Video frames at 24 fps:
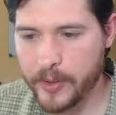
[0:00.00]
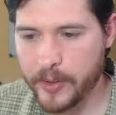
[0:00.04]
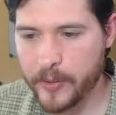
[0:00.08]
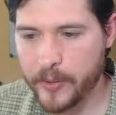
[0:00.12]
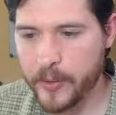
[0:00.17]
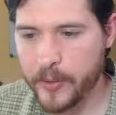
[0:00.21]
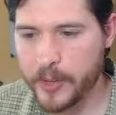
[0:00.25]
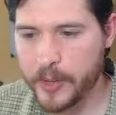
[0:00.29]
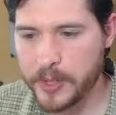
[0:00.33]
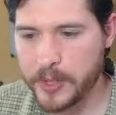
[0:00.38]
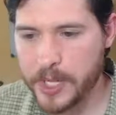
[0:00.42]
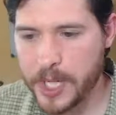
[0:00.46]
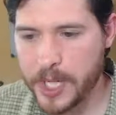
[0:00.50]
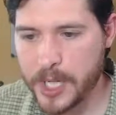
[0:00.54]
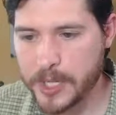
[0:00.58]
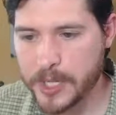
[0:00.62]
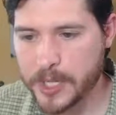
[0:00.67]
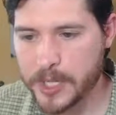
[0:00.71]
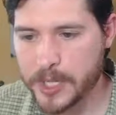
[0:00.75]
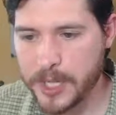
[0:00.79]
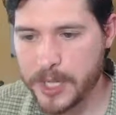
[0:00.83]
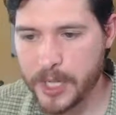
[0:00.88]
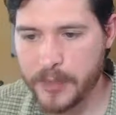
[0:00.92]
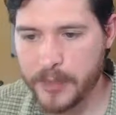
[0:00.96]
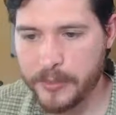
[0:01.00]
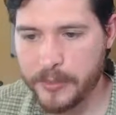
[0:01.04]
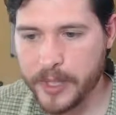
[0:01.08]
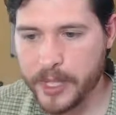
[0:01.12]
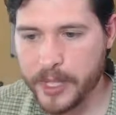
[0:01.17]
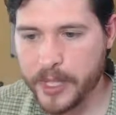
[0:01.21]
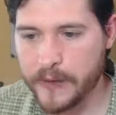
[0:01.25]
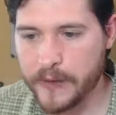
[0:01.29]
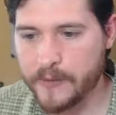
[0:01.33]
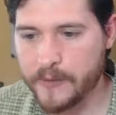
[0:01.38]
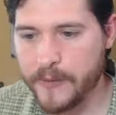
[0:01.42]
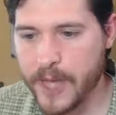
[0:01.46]
oil changes near
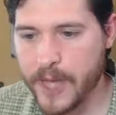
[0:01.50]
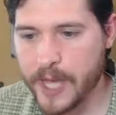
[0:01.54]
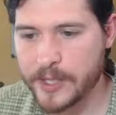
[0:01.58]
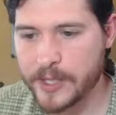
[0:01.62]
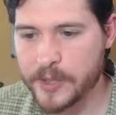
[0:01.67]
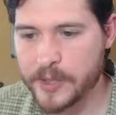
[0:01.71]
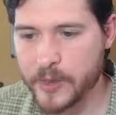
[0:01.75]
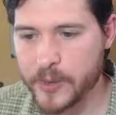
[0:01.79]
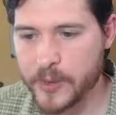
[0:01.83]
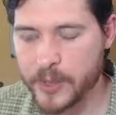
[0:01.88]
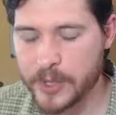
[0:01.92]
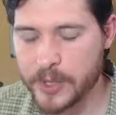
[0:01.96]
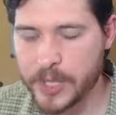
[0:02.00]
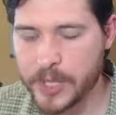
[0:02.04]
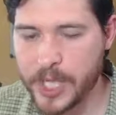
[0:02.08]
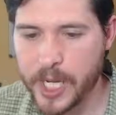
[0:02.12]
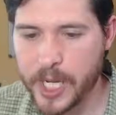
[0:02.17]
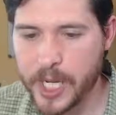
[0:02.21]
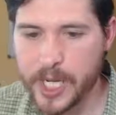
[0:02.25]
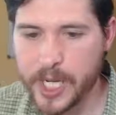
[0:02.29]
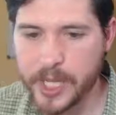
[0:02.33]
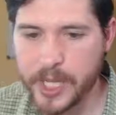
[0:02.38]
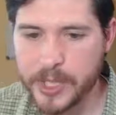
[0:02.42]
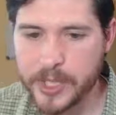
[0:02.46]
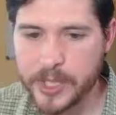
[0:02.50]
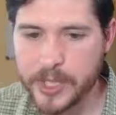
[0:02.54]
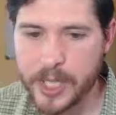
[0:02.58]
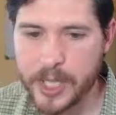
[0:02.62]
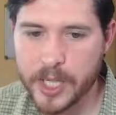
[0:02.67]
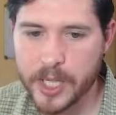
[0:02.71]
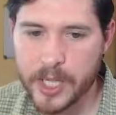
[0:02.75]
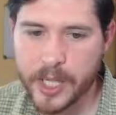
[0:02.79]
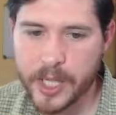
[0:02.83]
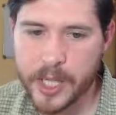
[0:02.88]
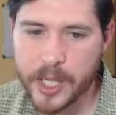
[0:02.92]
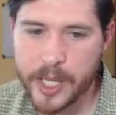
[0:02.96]
me, fast oil change,
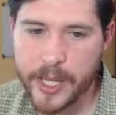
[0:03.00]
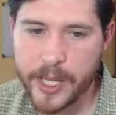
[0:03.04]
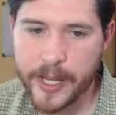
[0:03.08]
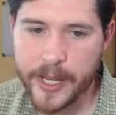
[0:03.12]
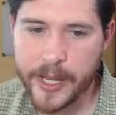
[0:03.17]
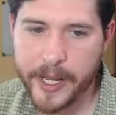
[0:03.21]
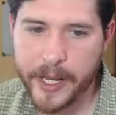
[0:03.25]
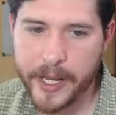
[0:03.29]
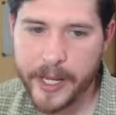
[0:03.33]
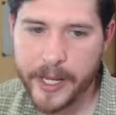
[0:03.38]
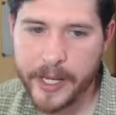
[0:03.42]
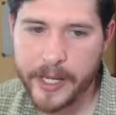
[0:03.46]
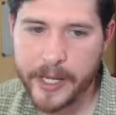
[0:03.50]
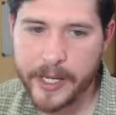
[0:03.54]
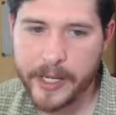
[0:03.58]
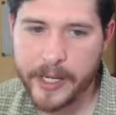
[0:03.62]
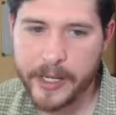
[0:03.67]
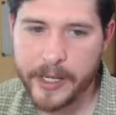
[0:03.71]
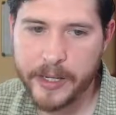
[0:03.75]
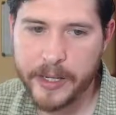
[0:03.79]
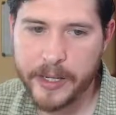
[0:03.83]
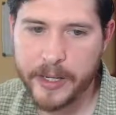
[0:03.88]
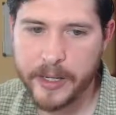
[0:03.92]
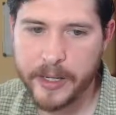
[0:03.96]
and,